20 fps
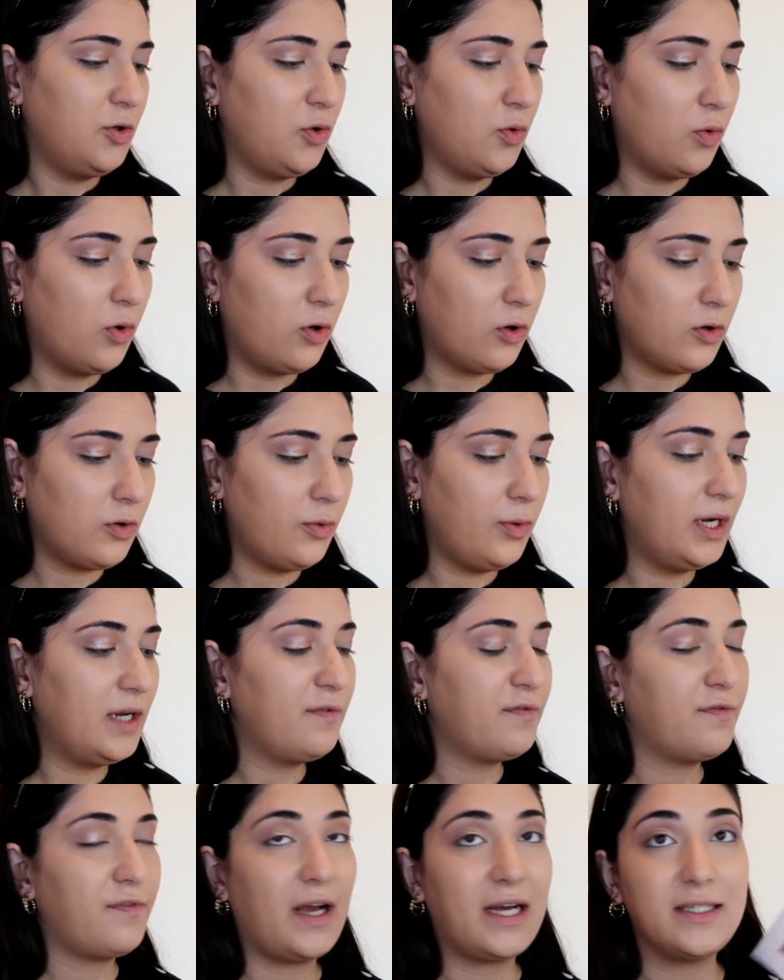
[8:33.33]
to work
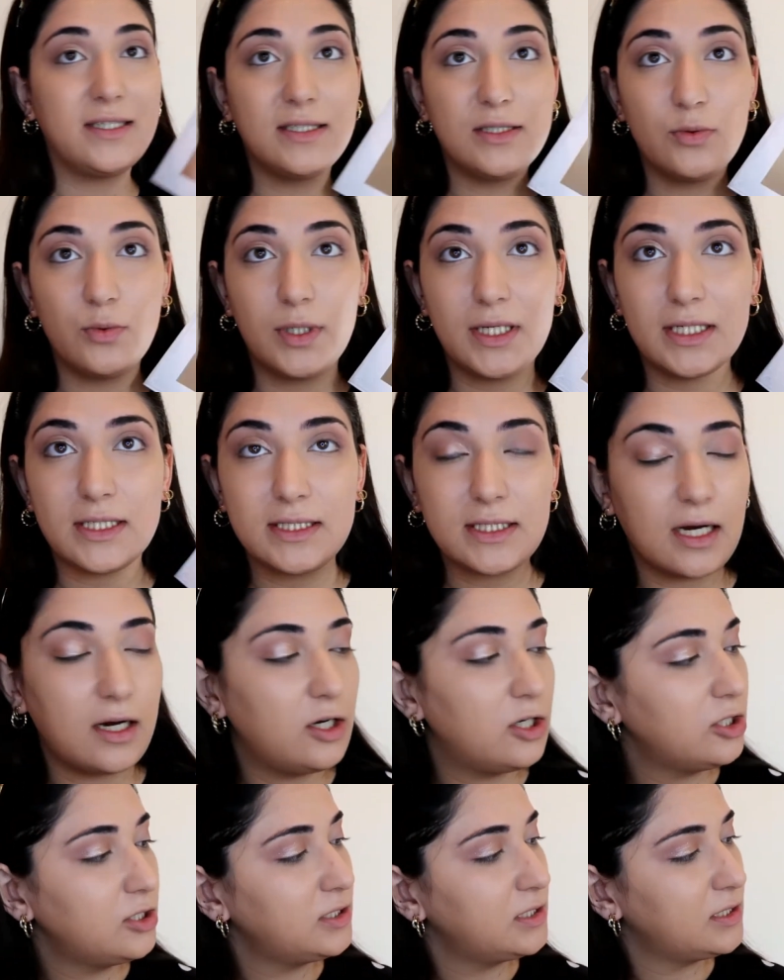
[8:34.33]
really fast with these
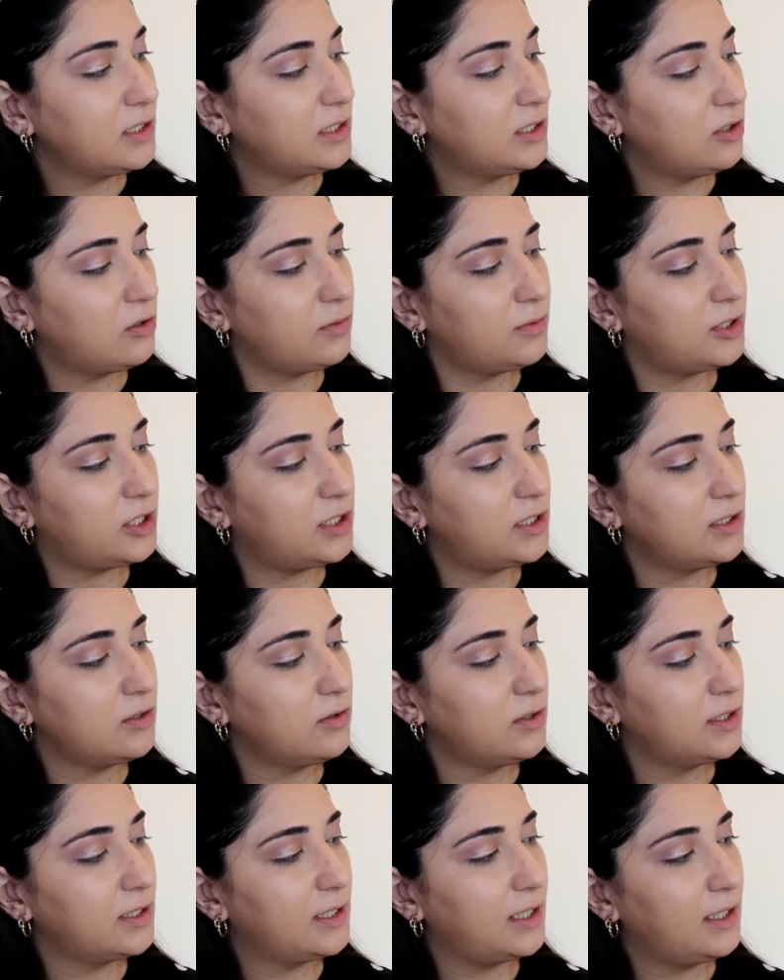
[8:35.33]
colors, so I'm just
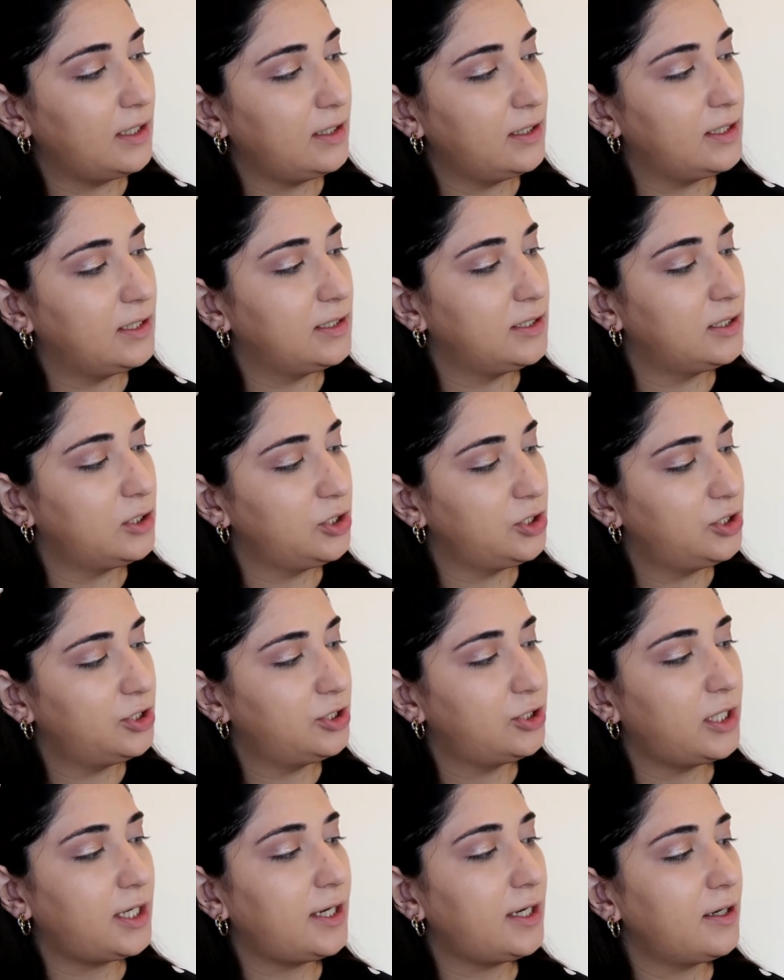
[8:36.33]
gonna take these
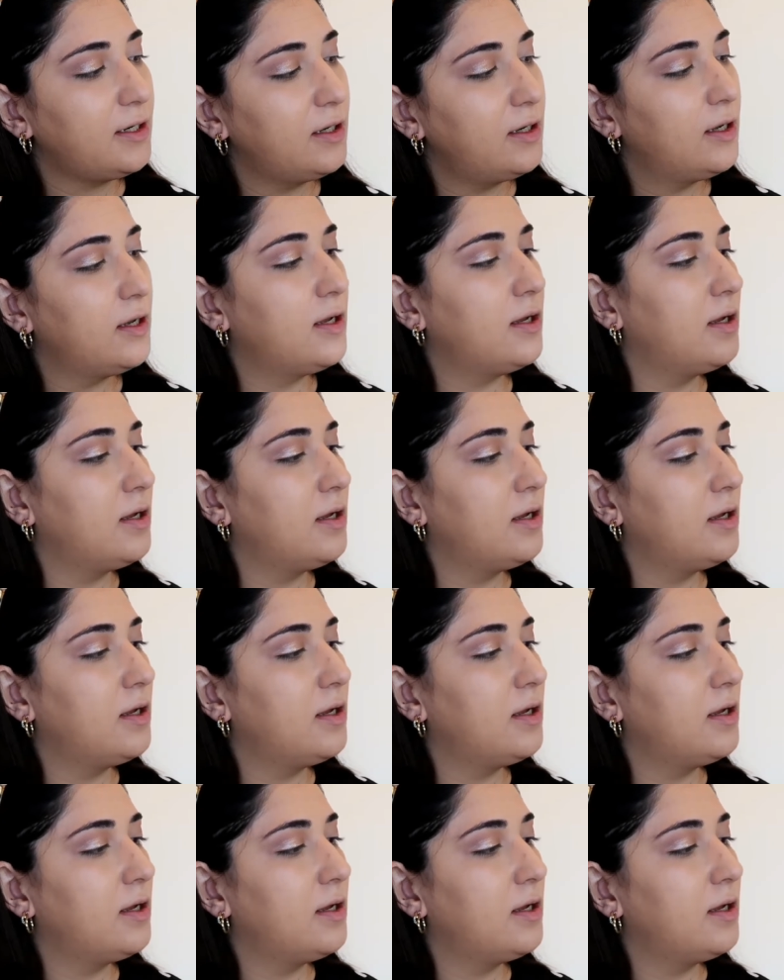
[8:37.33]
shades,